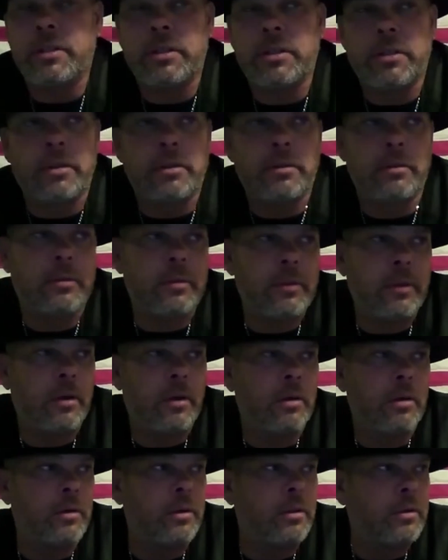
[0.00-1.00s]
you're
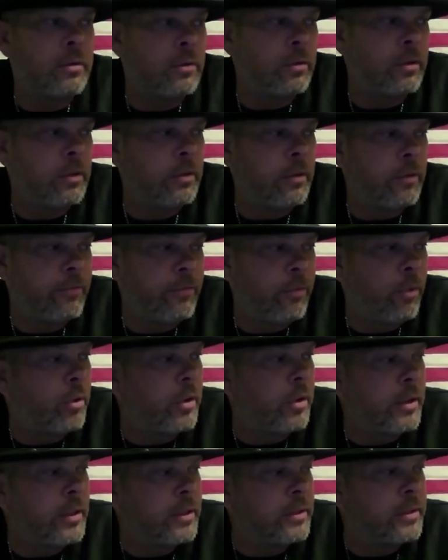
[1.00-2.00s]
doing the
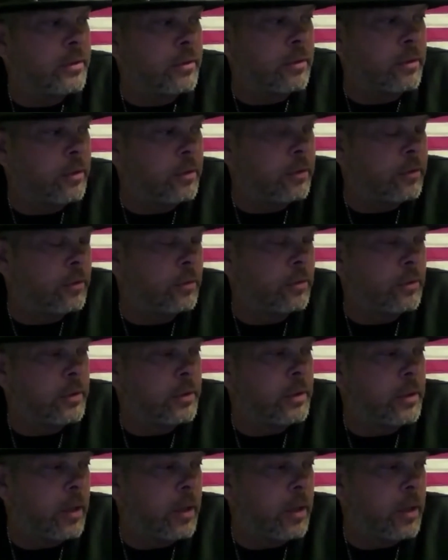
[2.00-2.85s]
forest, or you're doing